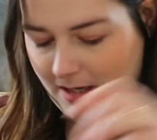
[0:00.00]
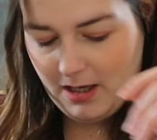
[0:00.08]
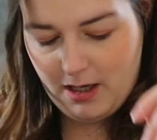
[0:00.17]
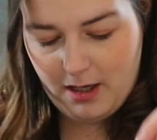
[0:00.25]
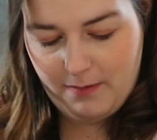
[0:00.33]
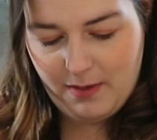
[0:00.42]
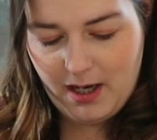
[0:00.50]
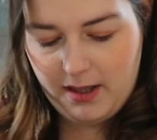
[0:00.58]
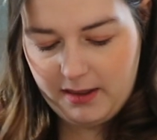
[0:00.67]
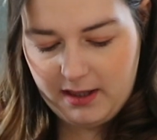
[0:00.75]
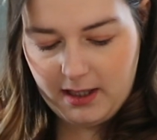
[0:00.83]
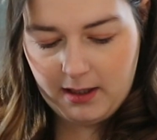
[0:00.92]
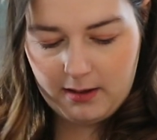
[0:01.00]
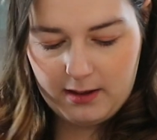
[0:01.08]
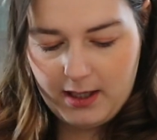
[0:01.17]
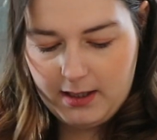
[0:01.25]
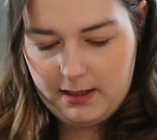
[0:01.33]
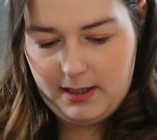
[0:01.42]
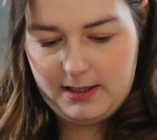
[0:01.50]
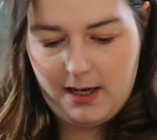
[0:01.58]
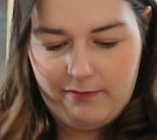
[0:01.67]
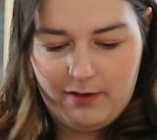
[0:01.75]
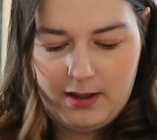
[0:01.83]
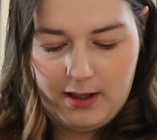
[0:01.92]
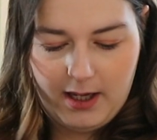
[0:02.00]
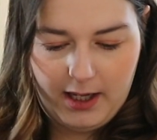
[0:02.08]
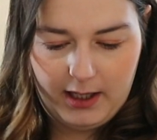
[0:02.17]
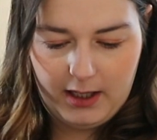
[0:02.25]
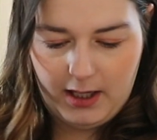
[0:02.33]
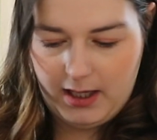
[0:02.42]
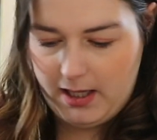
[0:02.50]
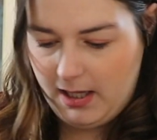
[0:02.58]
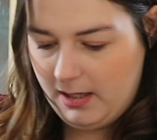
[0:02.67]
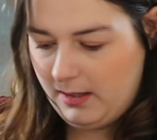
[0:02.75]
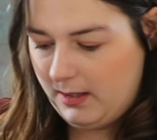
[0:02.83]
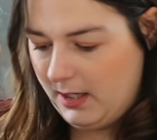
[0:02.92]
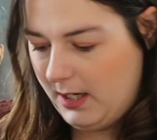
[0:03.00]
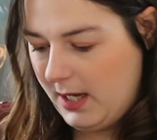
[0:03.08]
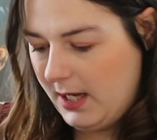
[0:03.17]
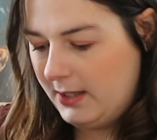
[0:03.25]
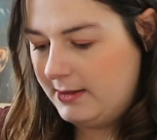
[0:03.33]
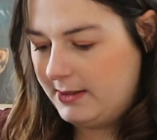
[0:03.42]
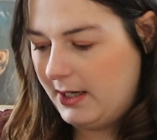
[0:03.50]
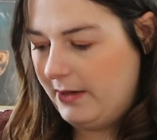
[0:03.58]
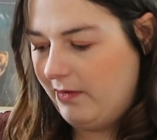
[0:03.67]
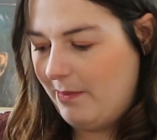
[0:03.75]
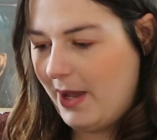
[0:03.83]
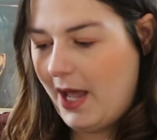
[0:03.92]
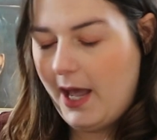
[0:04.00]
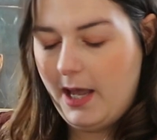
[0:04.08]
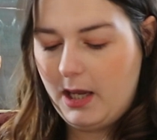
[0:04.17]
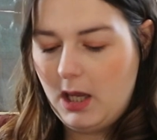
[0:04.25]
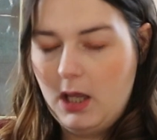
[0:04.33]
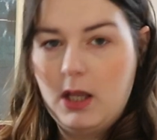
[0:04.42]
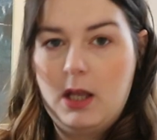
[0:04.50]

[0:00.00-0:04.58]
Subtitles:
I think that is everything in the inside of the bag.